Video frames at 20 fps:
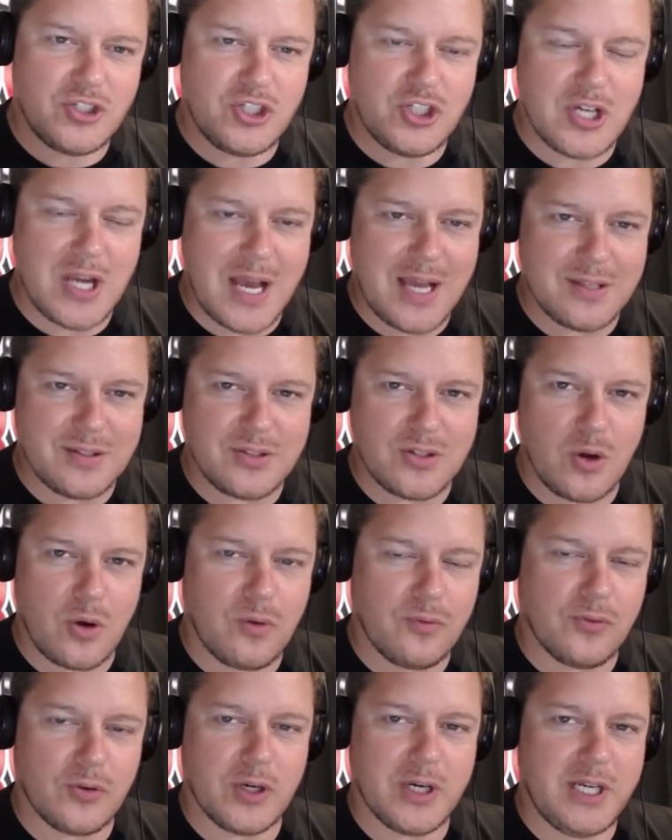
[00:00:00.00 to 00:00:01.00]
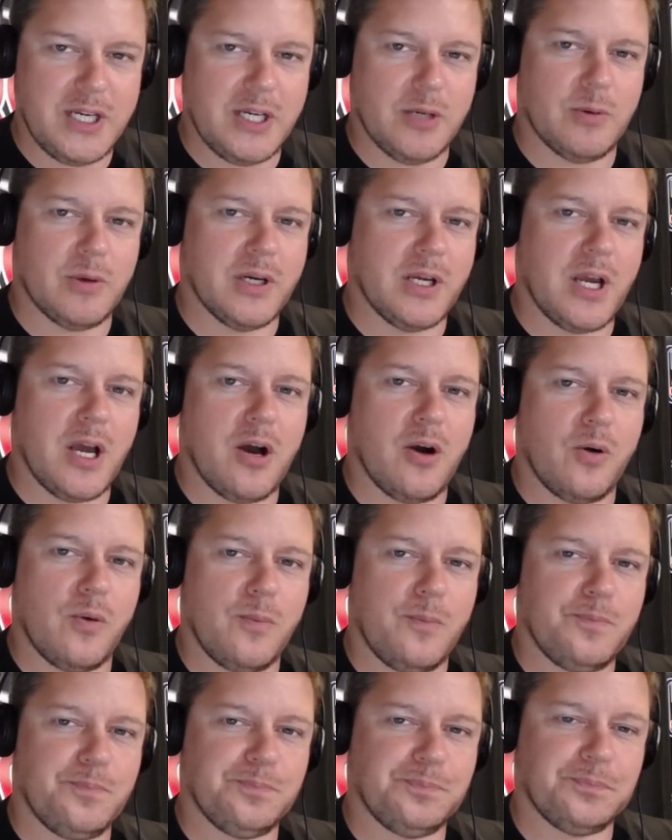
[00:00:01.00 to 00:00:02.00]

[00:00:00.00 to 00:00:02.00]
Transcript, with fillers: just over a year ago.